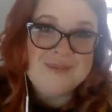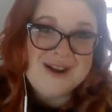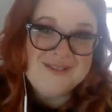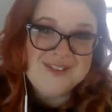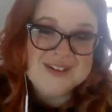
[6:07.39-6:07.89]

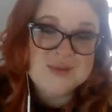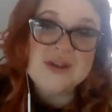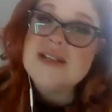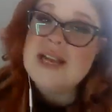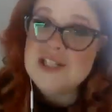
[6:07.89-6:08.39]
benefits,
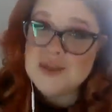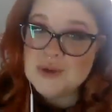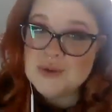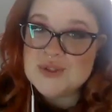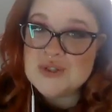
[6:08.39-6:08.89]
whereas
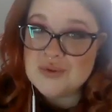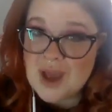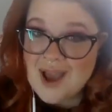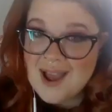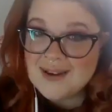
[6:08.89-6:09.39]
HMOs do
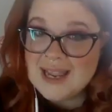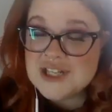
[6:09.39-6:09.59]
not.